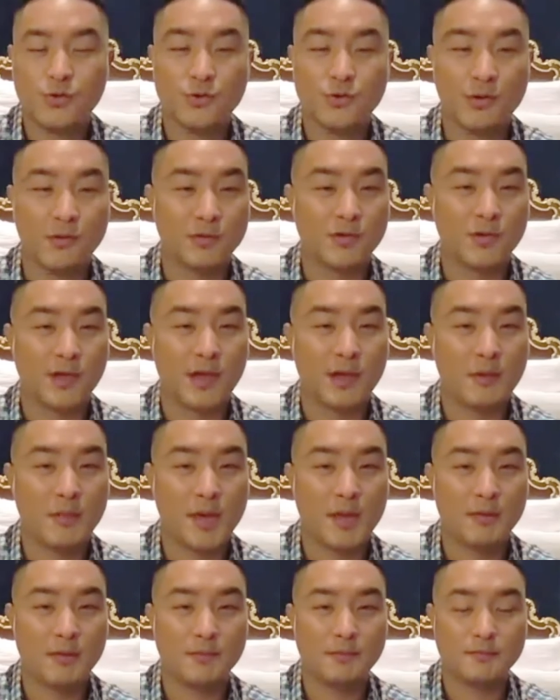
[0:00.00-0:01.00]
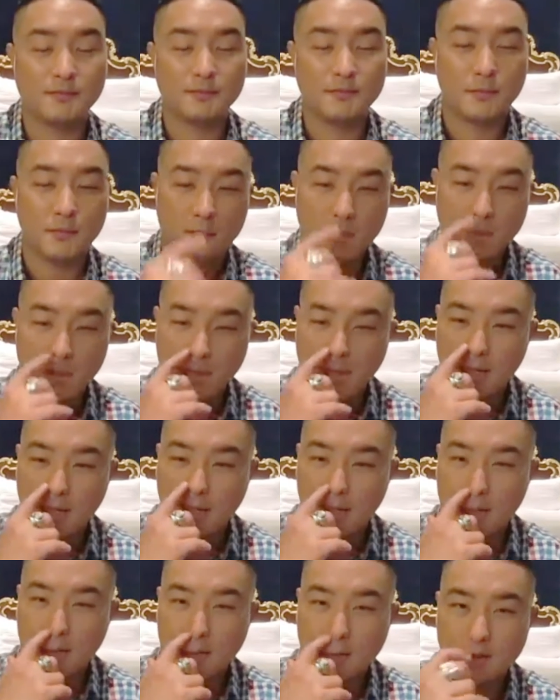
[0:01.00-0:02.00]
Shh, someone say amen.
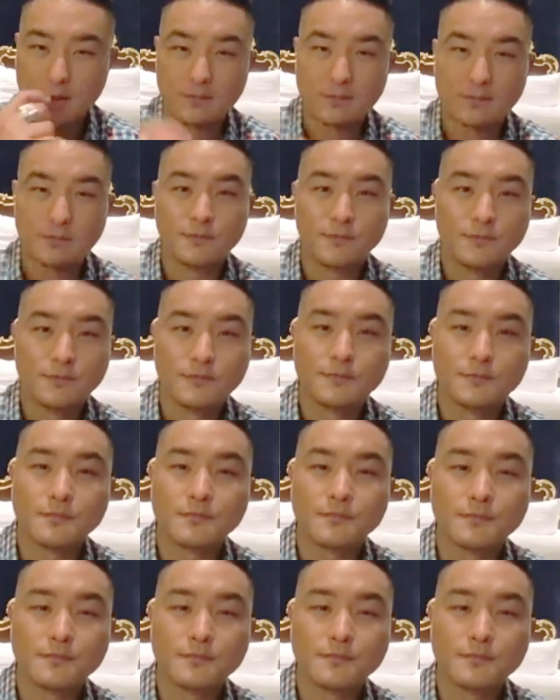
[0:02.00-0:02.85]
My gosh.